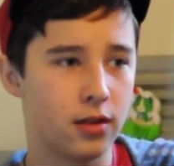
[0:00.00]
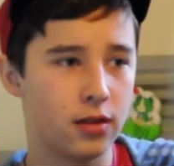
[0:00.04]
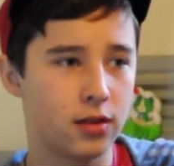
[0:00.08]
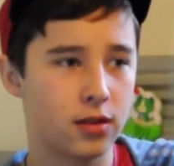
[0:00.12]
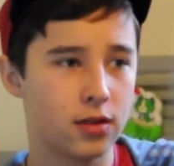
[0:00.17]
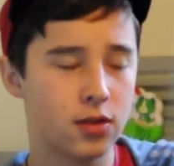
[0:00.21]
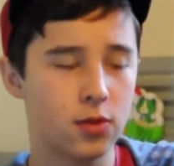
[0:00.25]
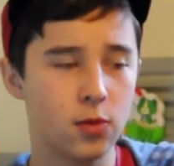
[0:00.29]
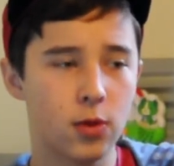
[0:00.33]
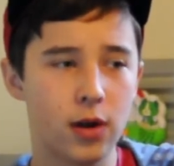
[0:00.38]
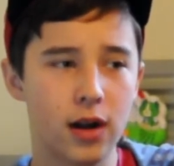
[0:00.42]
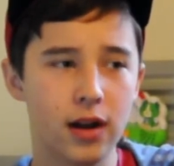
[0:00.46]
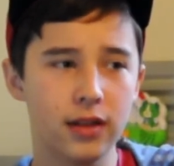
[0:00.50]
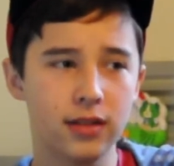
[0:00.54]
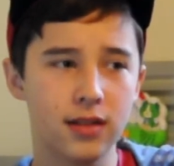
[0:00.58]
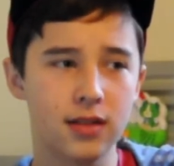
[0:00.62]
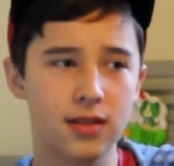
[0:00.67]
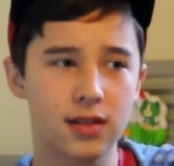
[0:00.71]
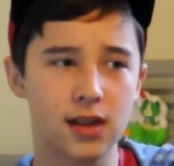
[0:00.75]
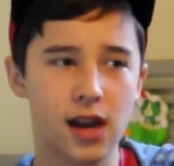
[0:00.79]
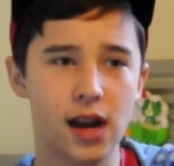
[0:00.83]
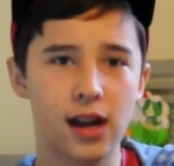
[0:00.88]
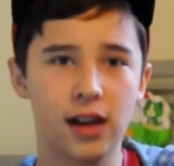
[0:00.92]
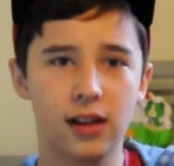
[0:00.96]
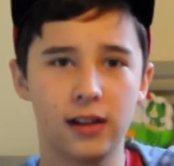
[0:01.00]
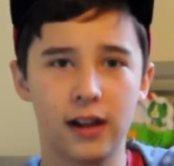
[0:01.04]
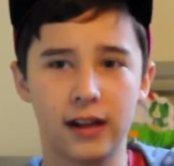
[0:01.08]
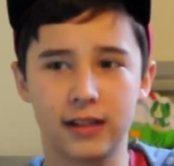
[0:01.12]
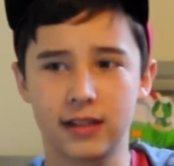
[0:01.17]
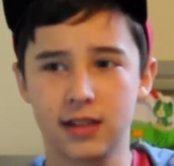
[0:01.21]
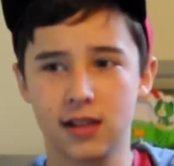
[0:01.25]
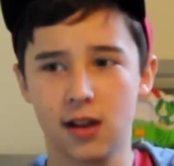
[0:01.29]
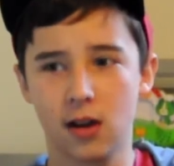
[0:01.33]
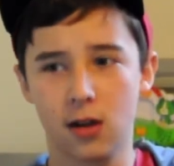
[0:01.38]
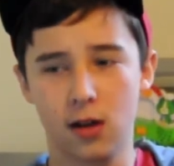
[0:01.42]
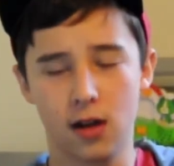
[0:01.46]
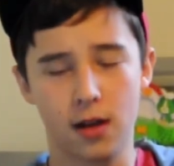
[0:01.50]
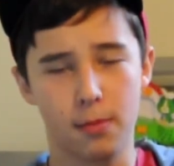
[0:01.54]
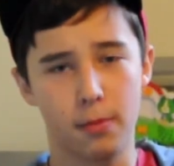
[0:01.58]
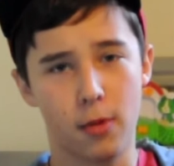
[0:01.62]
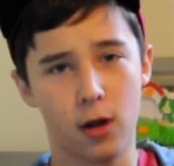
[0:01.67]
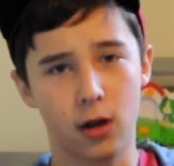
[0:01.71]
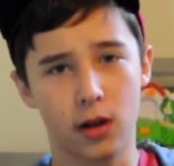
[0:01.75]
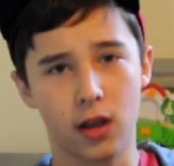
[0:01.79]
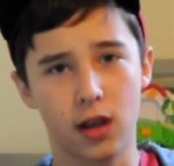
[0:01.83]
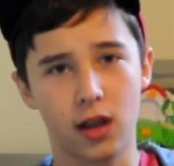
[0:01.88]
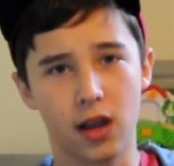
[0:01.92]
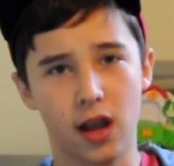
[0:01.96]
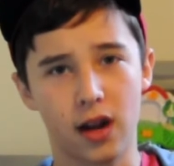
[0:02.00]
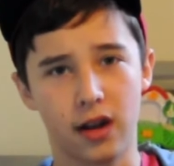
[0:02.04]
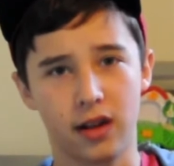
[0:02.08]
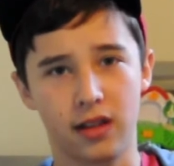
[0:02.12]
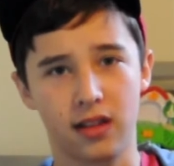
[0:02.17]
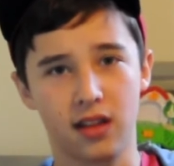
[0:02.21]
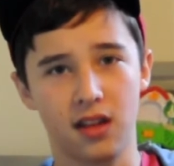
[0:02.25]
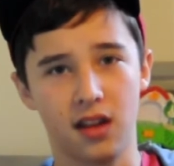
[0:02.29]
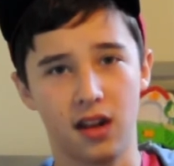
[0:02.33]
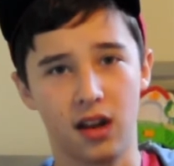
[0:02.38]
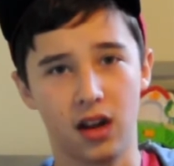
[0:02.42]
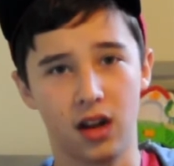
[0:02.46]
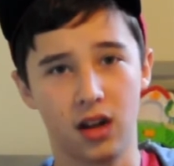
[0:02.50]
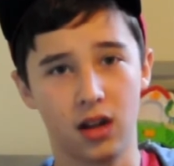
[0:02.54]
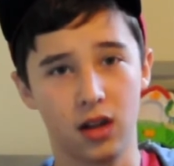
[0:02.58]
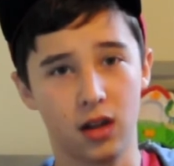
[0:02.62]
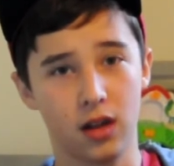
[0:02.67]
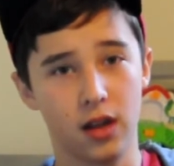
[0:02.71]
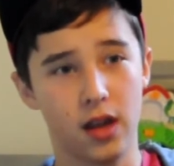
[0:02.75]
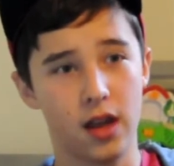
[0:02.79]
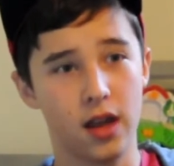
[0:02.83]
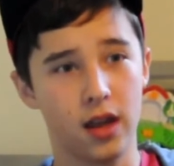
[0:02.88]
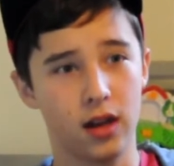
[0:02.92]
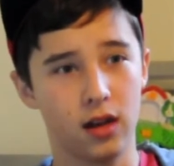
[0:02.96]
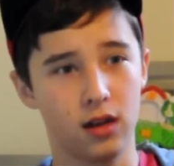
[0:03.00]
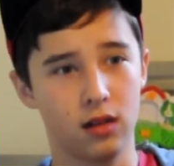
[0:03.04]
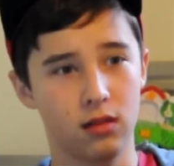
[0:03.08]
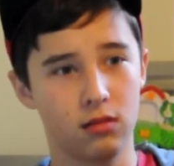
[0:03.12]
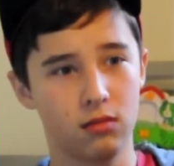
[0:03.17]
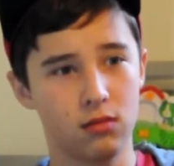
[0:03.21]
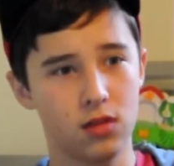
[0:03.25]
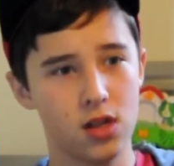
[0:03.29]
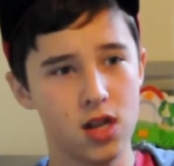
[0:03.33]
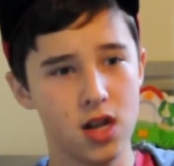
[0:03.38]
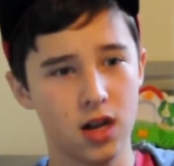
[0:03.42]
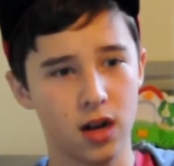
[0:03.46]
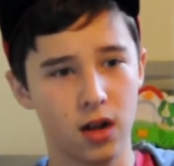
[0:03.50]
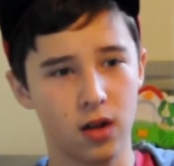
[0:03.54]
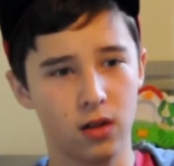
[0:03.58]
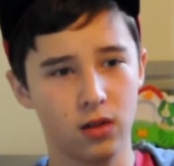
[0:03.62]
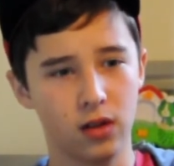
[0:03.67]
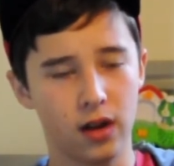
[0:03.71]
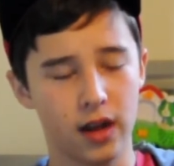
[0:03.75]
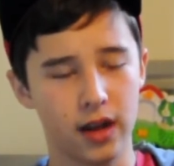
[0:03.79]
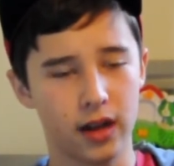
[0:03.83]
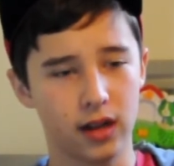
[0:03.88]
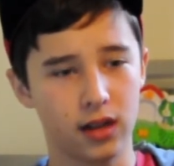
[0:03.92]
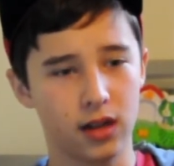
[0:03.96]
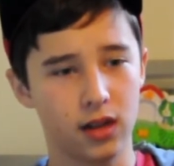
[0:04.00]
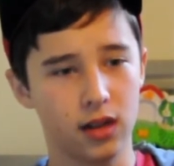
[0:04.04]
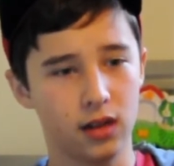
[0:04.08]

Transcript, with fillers: so we're at this kind of like Saturday market kind of thing, and you know, like